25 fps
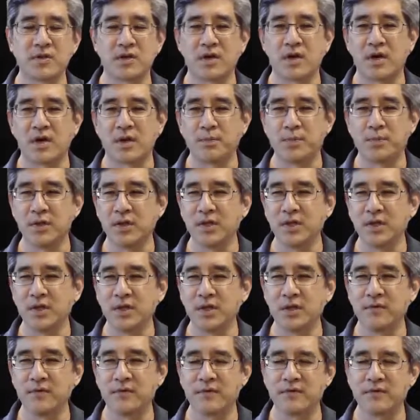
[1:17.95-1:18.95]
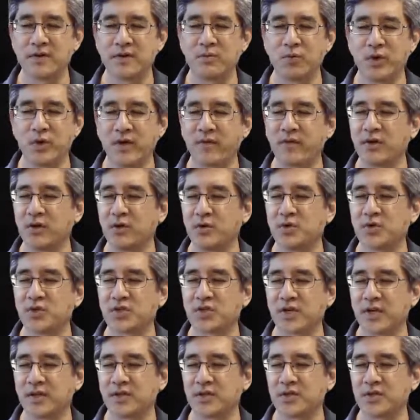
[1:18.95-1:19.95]
I believe we have a new
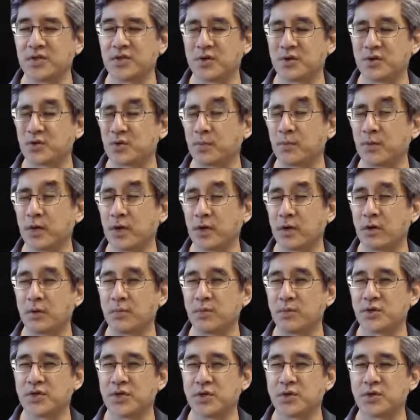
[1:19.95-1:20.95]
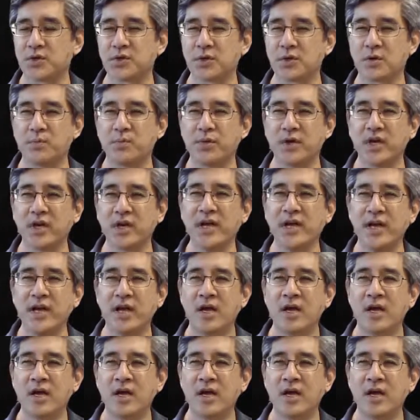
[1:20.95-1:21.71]
site this year, so I'm not 100% sure, but